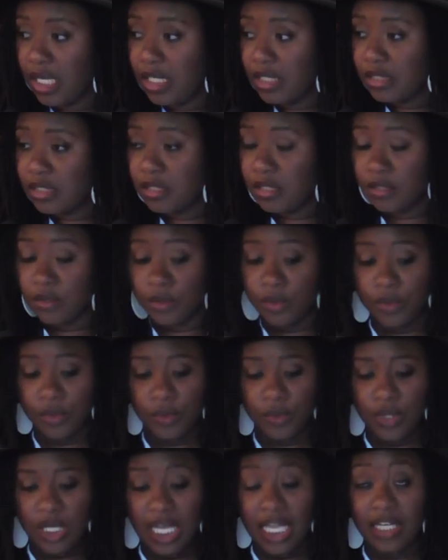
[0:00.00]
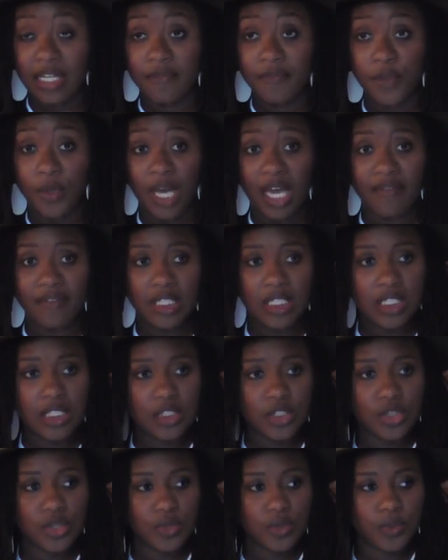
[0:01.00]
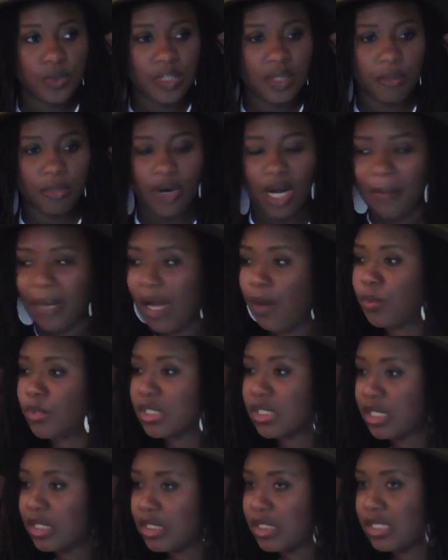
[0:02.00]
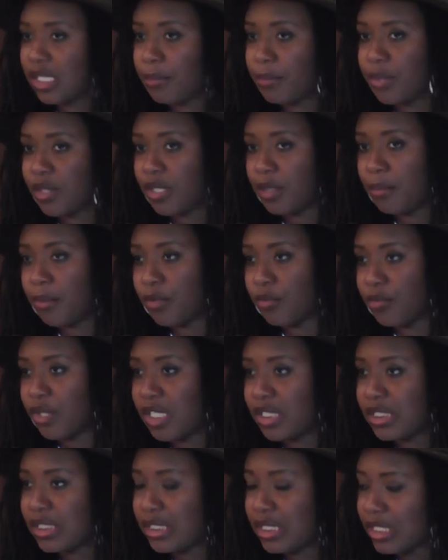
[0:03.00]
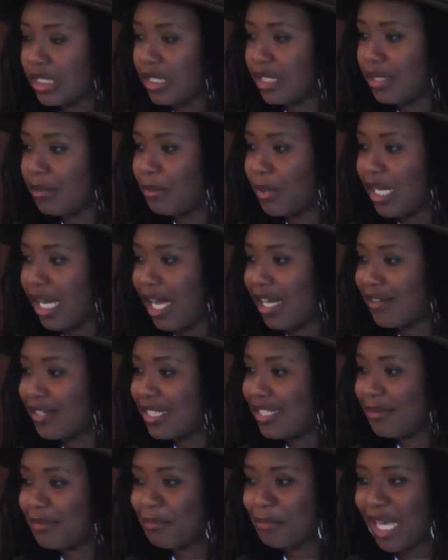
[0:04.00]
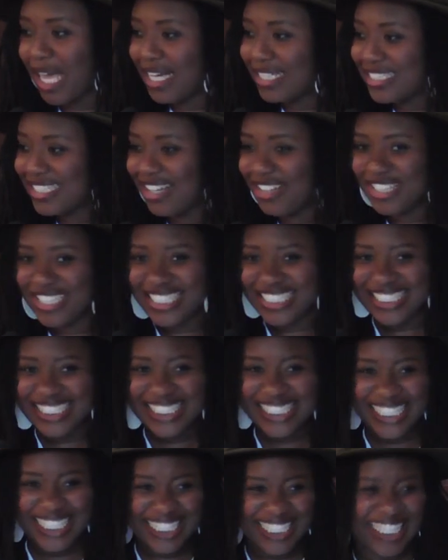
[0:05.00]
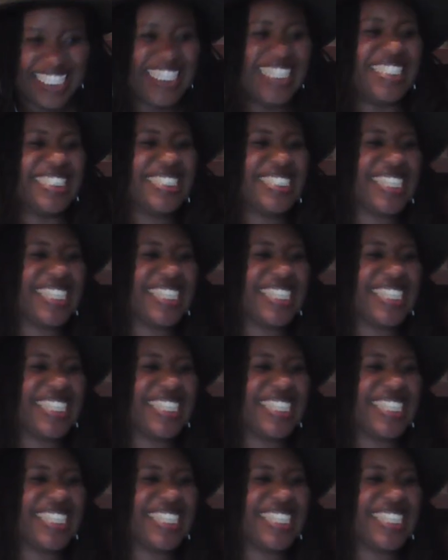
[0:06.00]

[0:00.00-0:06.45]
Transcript: to and if you have any issues with the prompt i was going to say put up a red sticky but i didn't pass out any sticky.